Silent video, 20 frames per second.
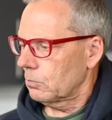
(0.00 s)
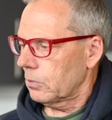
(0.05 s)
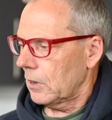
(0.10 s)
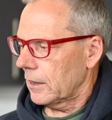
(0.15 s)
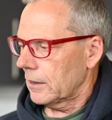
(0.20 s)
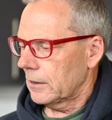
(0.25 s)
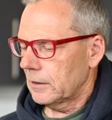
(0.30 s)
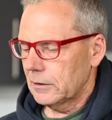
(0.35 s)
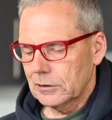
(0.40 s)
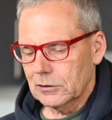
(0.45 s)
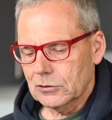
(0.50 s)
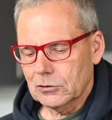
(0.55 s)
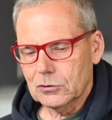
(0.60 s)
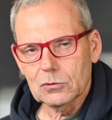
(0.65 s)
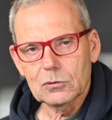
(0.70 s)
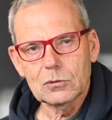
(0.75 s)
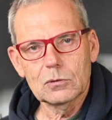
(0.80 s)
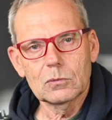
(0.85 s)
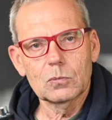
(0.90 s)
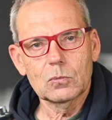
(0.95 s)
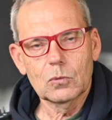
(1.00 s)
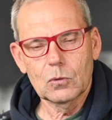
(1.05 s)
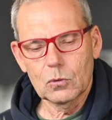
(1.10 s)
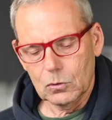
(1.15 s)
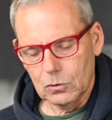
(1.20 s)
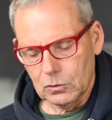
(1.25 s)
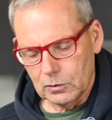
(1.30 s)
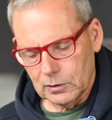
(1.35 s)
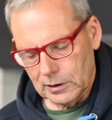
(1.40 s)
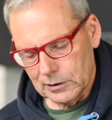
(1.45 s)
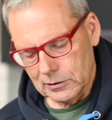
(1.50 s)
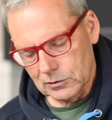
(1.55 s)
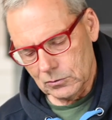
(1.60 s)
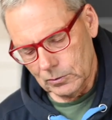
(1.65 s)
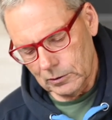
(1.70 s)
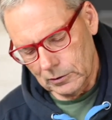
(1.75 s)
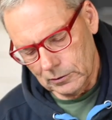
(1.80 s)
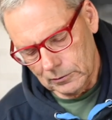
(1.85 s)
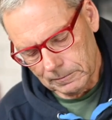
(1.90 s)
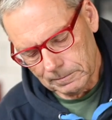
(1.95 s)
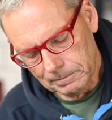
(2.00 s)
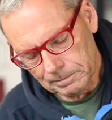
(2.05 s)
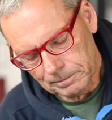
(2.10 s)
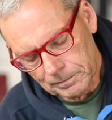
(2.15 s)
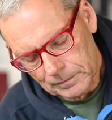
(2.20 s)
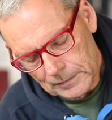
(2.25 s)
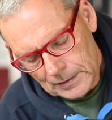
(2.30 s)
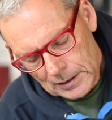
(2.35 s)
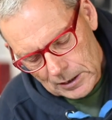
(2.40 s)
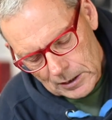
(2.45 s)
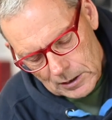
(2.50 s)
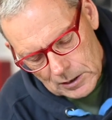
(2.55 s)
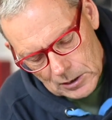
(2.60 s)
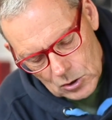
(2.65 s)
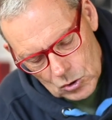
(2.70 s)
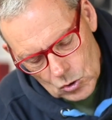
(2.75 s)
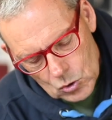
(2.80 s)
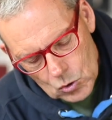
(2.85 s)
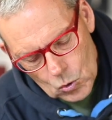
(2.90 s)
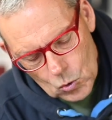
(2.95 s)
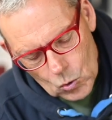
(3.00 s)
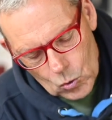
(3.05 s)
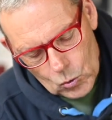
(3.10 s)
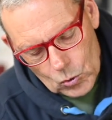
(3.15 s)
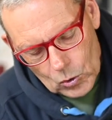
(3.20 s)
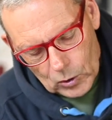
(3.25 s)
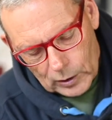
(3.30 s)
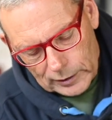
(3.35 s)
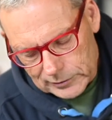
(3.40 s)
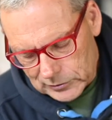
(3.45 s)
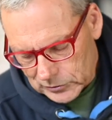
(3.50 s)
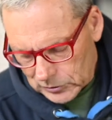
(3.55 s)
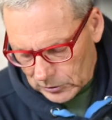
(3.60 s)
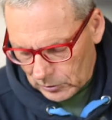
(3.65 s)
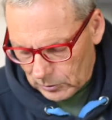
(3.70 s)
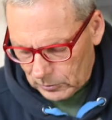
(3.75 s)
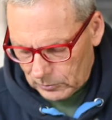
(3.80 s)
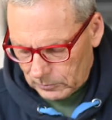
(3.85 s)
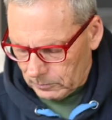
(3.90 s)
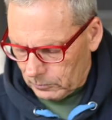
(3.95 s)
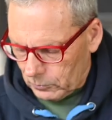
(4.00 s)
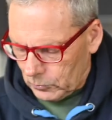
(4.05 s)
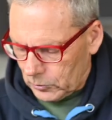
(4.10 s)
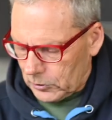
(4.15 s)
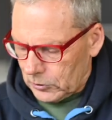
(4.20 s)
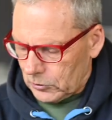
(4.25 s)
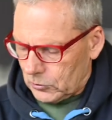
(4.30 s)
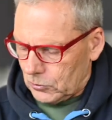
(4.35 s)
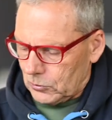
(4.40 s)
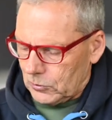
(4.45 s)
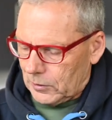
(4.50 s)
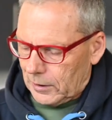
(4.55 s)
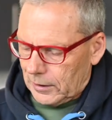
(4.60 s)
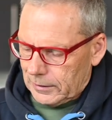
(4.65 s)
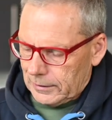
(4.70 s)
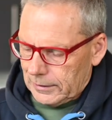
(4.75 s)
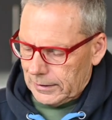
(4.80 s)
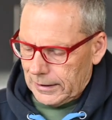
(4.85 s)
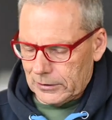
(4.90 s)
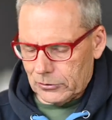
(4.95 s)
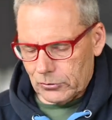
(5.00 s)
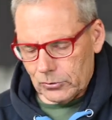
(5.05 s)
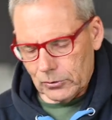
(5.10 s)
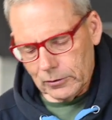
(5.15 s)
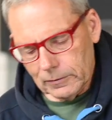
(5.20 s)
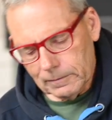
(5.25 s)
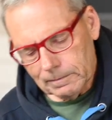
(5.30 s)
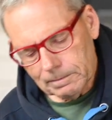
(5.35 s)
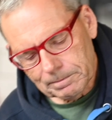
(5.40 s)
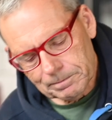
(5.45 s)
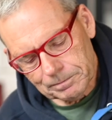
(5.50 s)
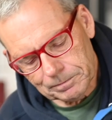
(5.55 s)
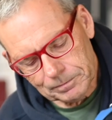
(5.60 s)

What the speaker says: plug it into the wall as well. All right, so we can do that later on.